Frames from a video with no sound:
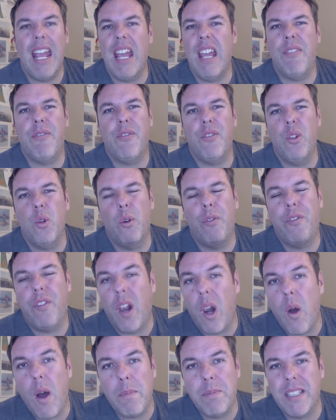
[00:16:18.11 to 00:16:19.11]
If your
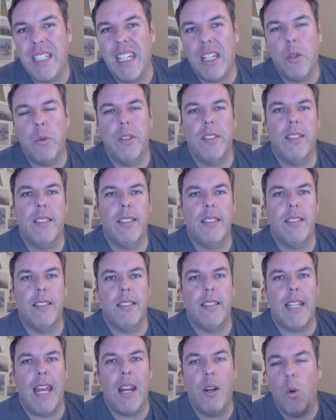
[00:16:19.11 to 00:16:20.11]
follow-up
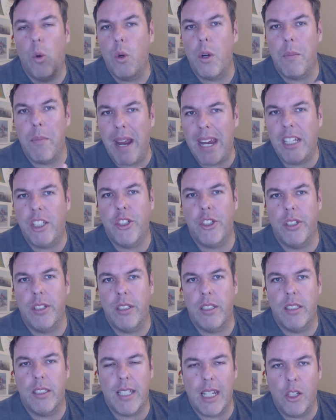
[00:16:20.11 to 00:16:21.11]
sequences and
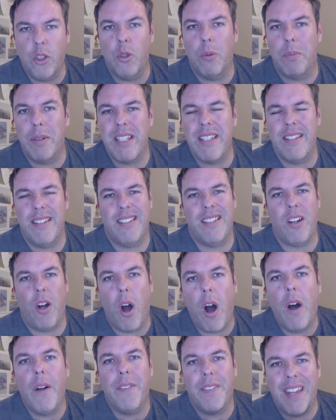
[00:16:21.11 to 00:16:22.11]
automations in your business
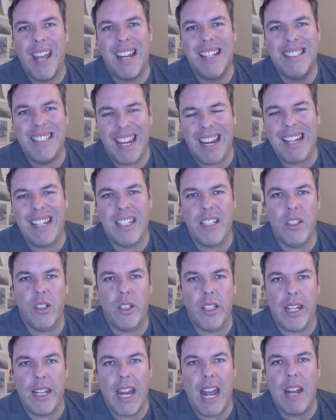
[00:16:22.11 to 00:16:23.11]
aren't that
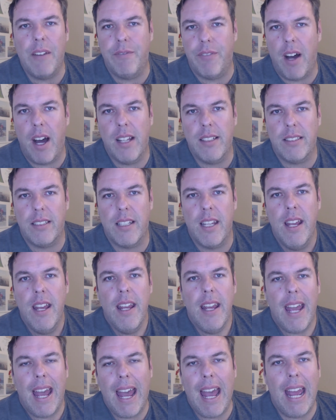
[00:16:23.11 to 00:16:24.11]
technical and advanced,
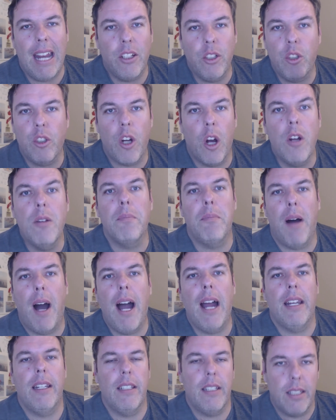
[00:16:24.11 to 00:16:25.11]
and you don't
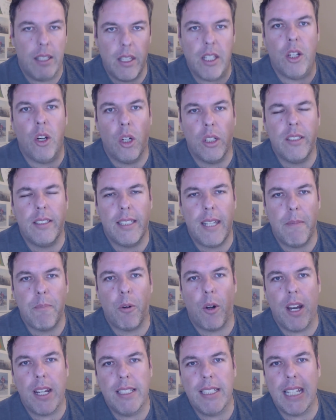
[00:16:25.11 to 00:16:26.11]
mind the not
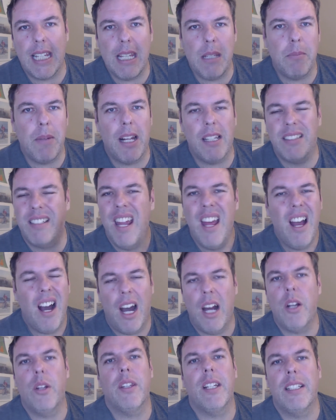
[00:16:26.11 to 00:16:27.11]
separating emails,
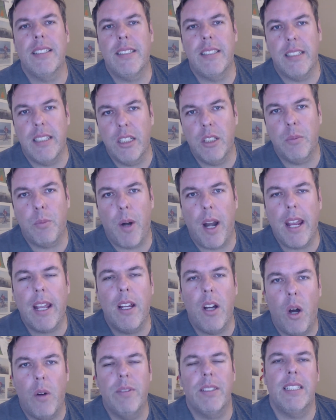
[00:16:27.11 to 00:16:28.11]
I don't think it's a deal
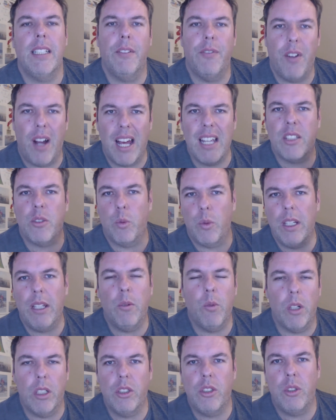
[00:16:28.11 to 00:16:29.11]
breaker. Obviously for us,
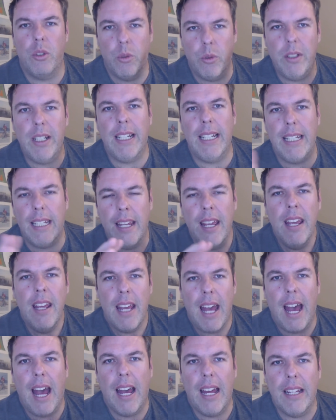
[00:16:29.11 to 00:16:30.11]
we want to really
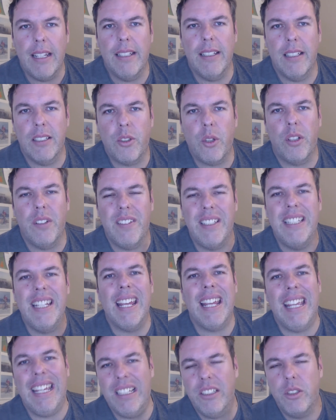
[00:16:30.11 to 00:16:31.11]
sort of
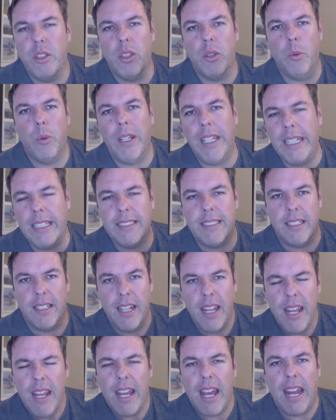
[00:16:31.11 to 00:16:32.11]
dig into the weeds
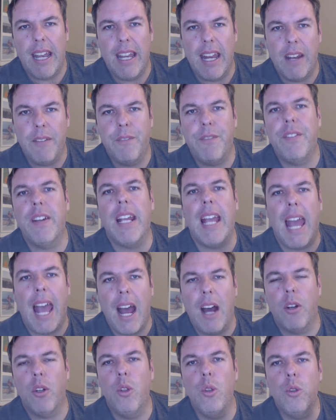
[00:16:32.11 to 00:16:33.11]
and figure
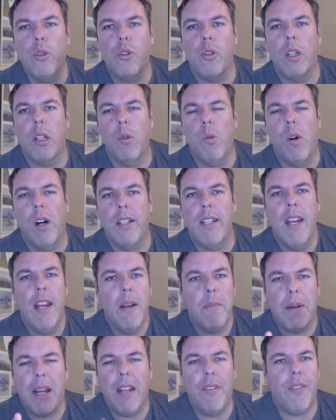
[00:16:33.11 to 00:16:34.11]
out who's doing what.
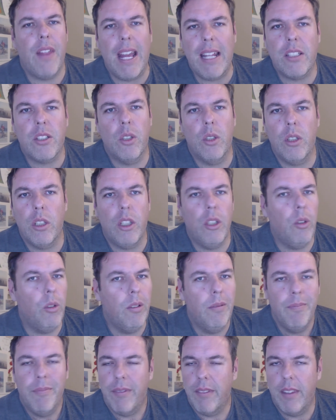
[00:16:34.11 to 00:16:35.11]
But if that's not
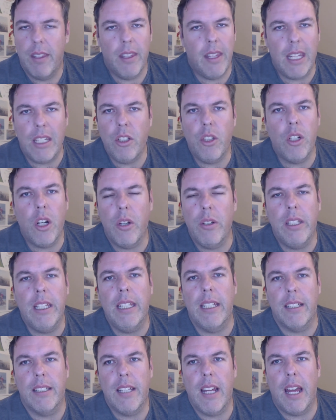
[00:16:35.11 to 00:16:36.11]
you, then you don't
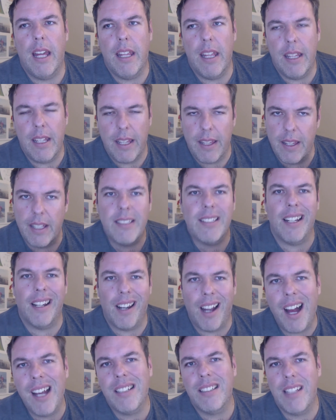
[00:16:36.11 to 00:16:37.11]
need it. It's a
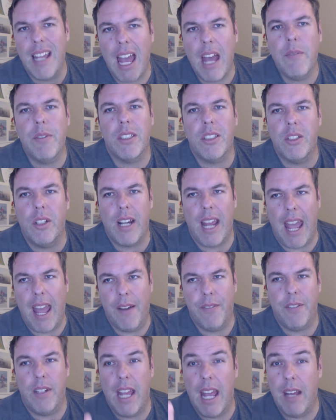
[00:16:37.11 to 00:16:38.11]
nice to have, it's not a
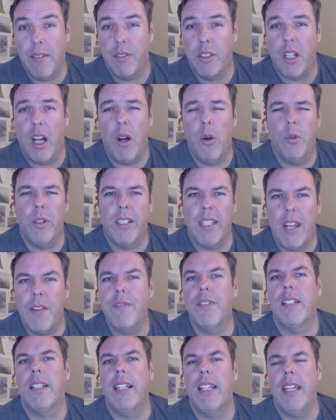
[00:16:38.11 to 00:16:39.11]
have to have. So I would
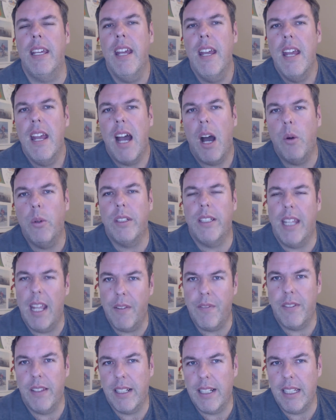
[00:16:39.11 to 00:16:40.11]
definitely
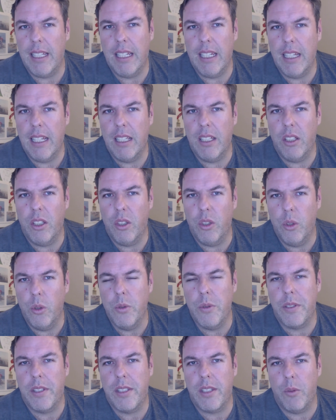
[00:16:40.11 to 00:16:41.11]

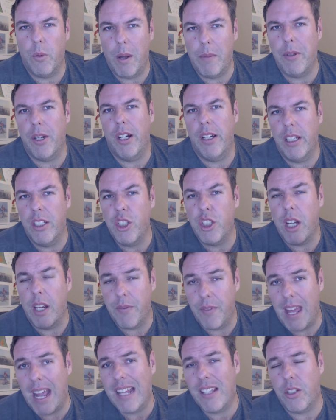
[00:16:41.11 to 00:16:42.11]
use Webinar Ninja
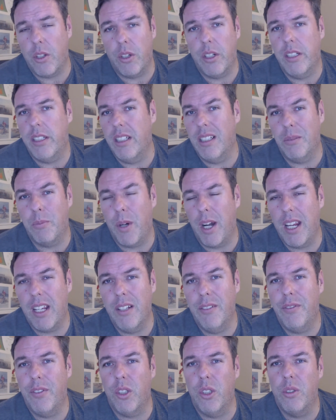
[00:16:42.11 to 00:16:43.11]
if that's not a deal
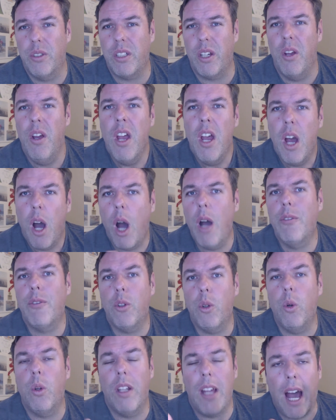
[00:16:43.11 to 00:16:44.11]
breaker for you. So
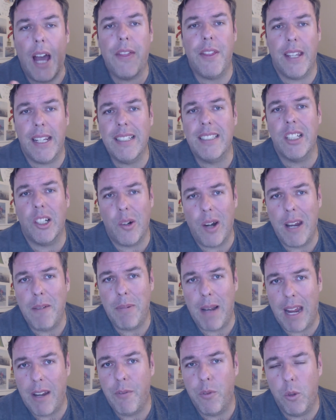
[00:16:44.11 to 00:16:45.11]
overall, I think it's a
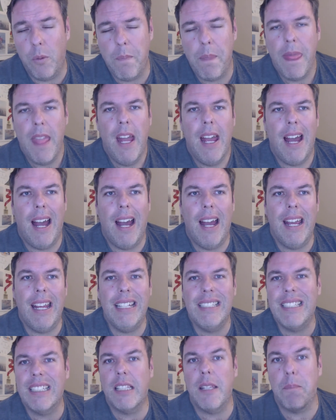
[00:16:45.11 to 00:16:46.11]
great platform.
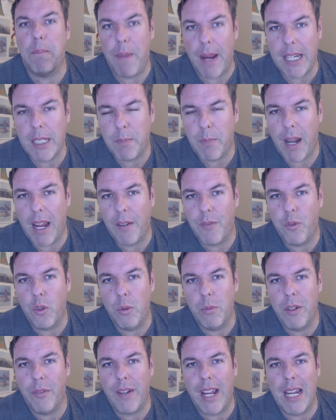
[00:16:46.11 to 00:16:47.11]
Is it the best
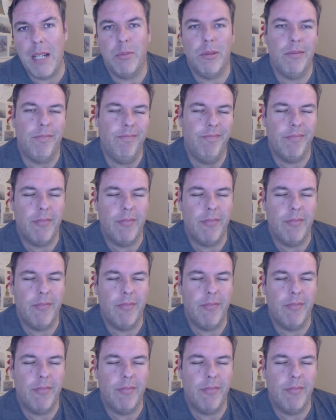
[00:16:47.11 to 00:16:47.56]
platform available?